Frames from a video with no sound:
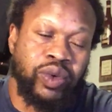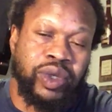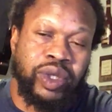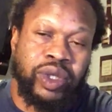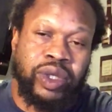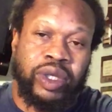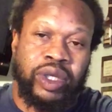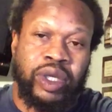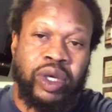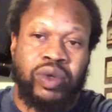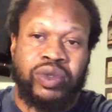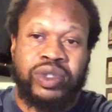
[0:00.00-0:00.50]
You
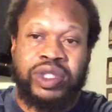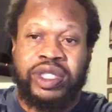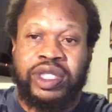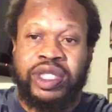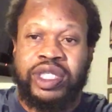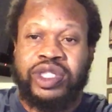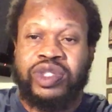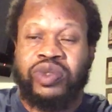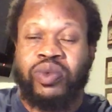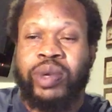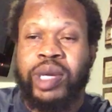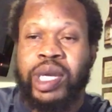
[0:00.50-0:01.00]
can go to
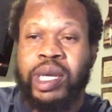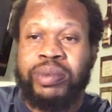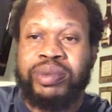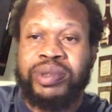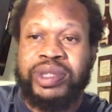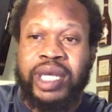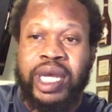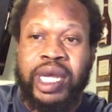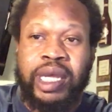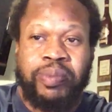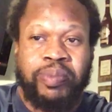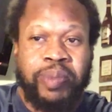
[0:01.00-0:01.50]
this
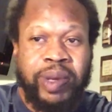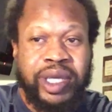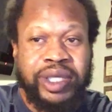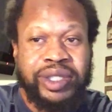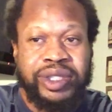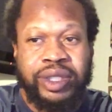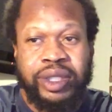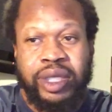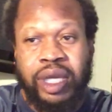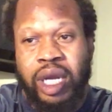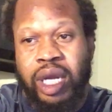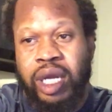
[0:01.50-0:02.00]
website,
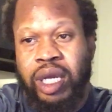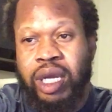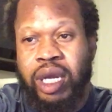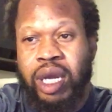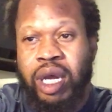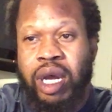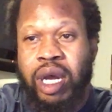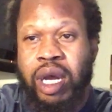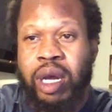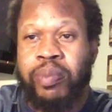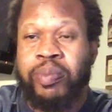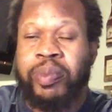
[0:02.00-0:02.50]

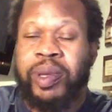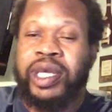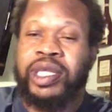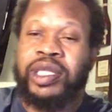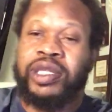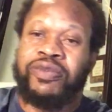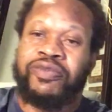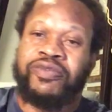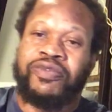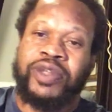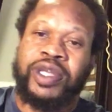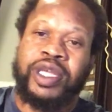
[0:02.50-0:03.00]
Pacer.com, pay
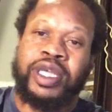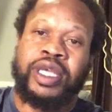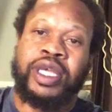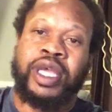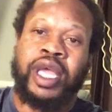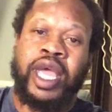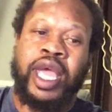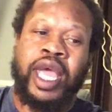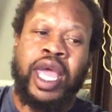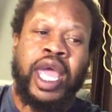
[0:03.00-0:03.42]
the fee,